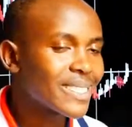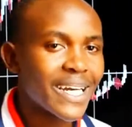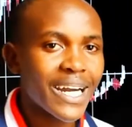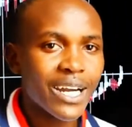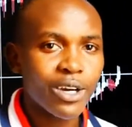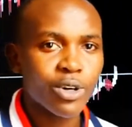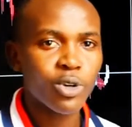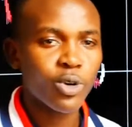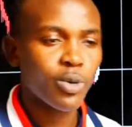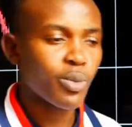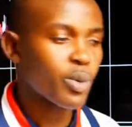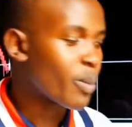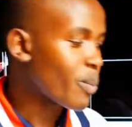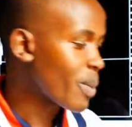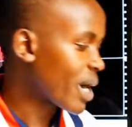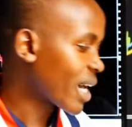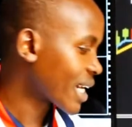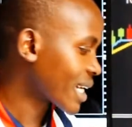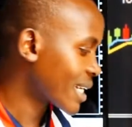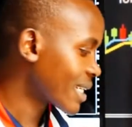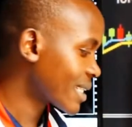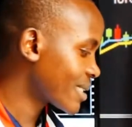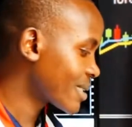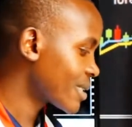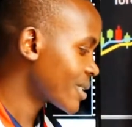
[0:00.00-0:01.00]
a global
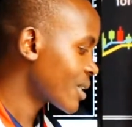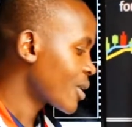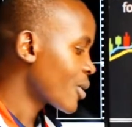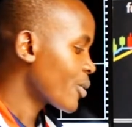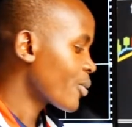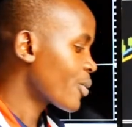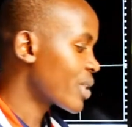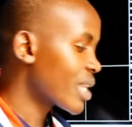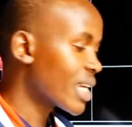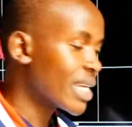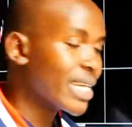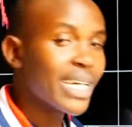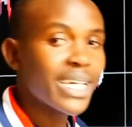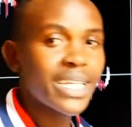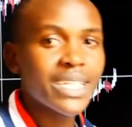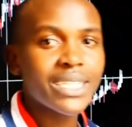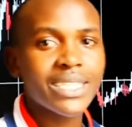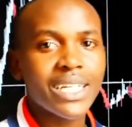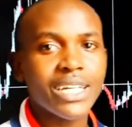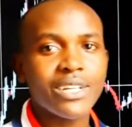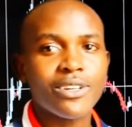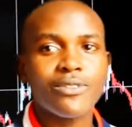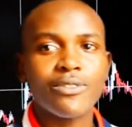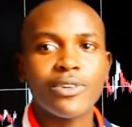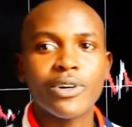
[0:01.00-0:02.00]
market with a daily
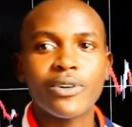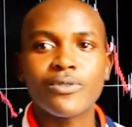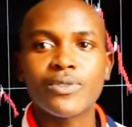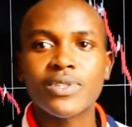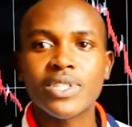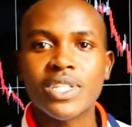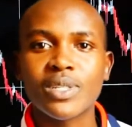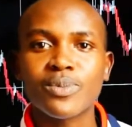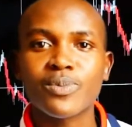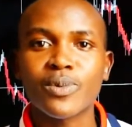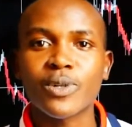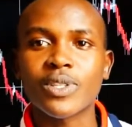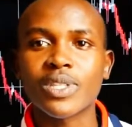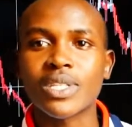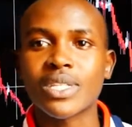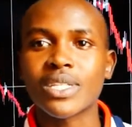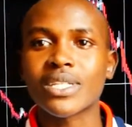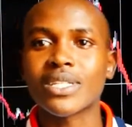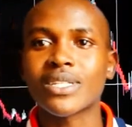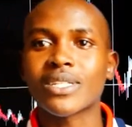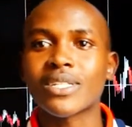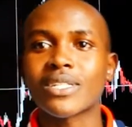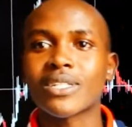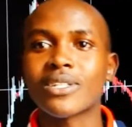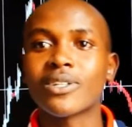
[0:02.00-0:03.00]
turnover of
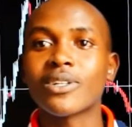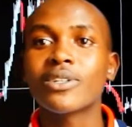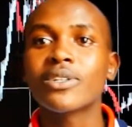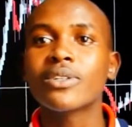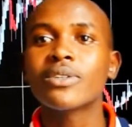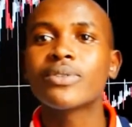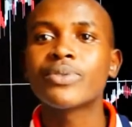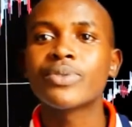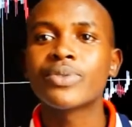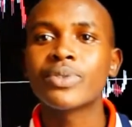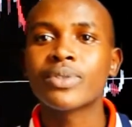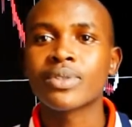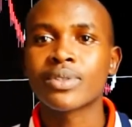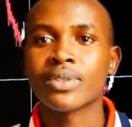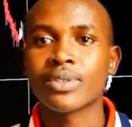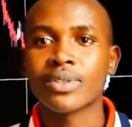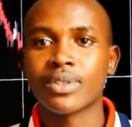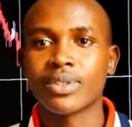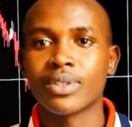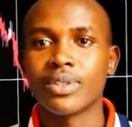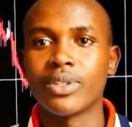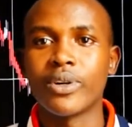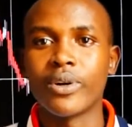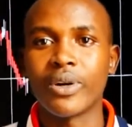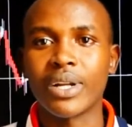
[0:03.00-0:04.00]
$6.6 trillion.
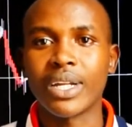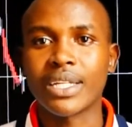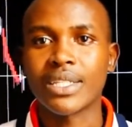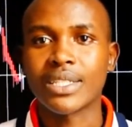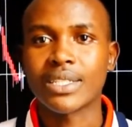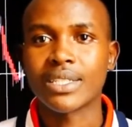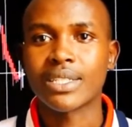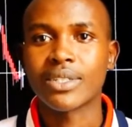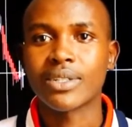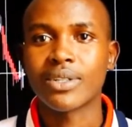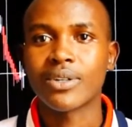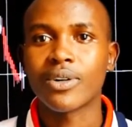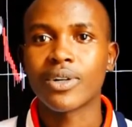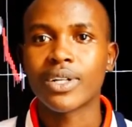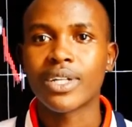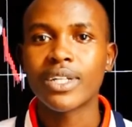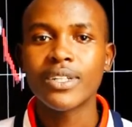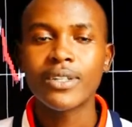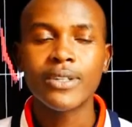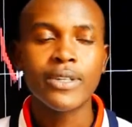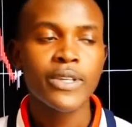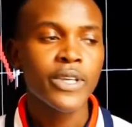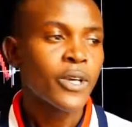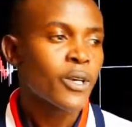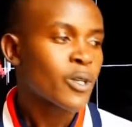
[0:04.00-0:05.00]
Okay,
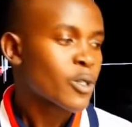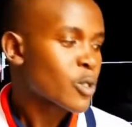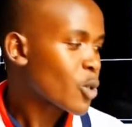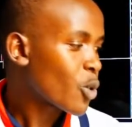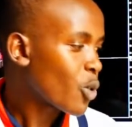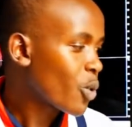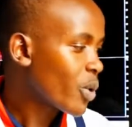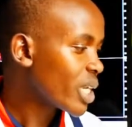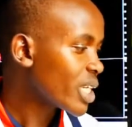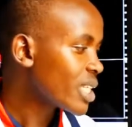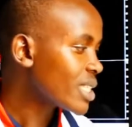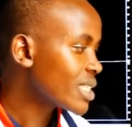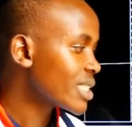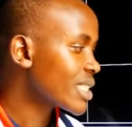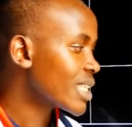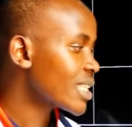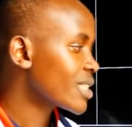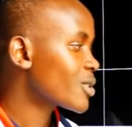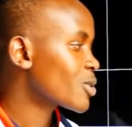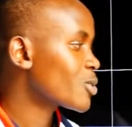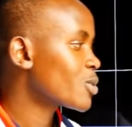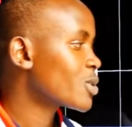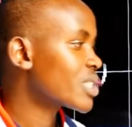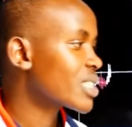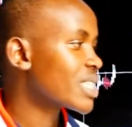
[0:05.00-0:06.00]
so when it
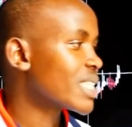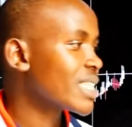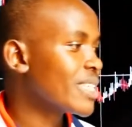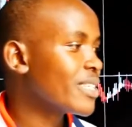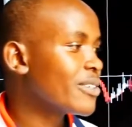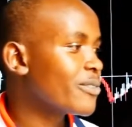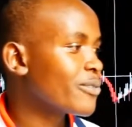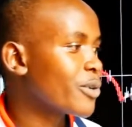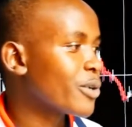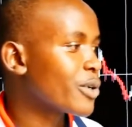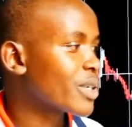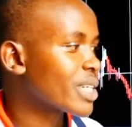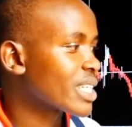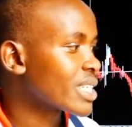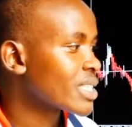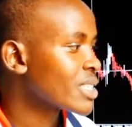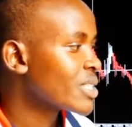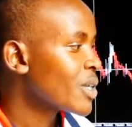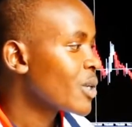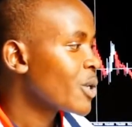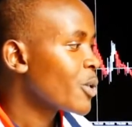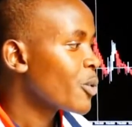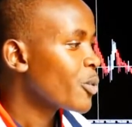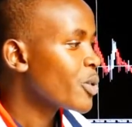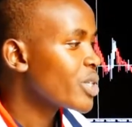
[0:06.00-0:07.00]
comes to trading forex,
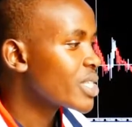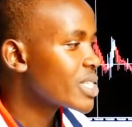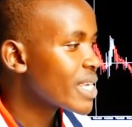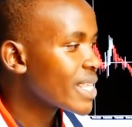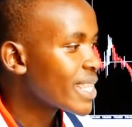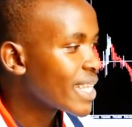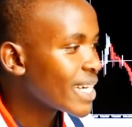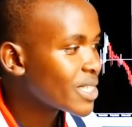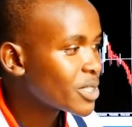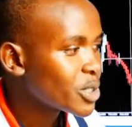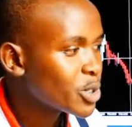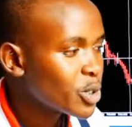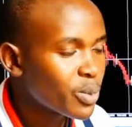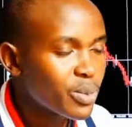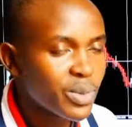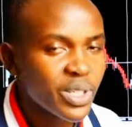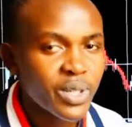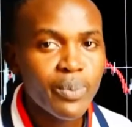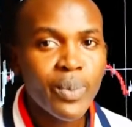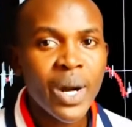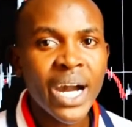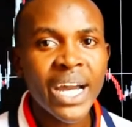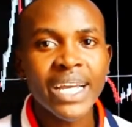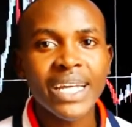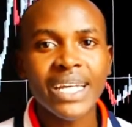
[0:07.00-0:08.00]
we say that you'll be
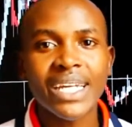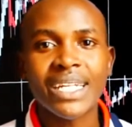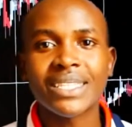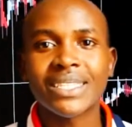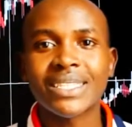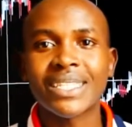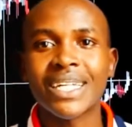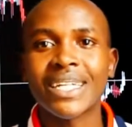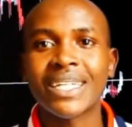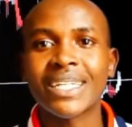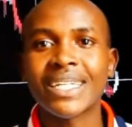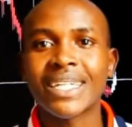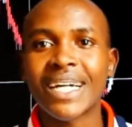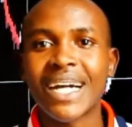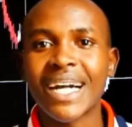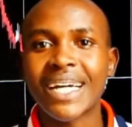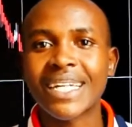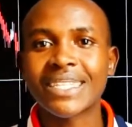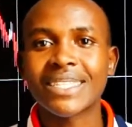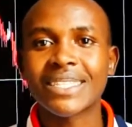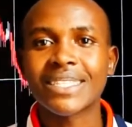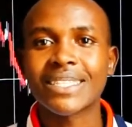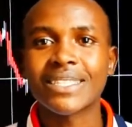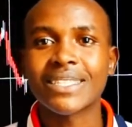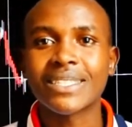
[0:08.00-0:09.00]
buying and selling
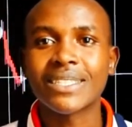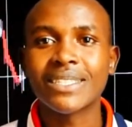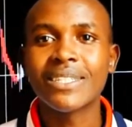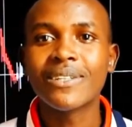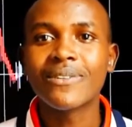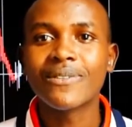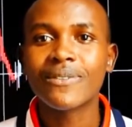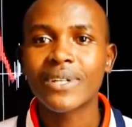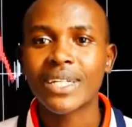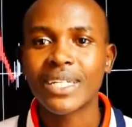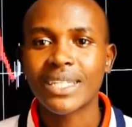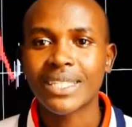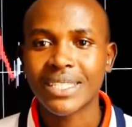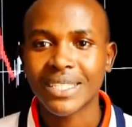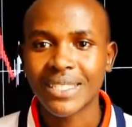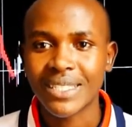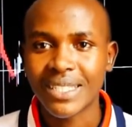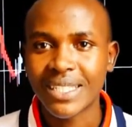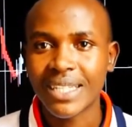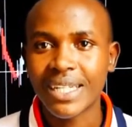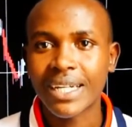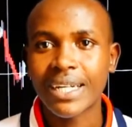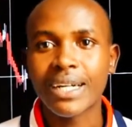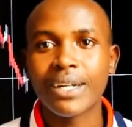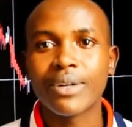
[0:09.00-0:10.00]
currencies differently,
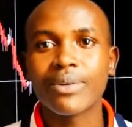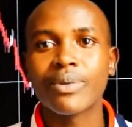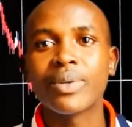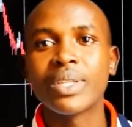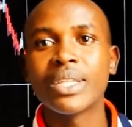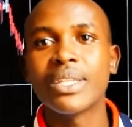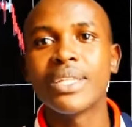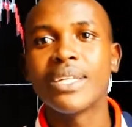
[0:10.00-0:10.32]
with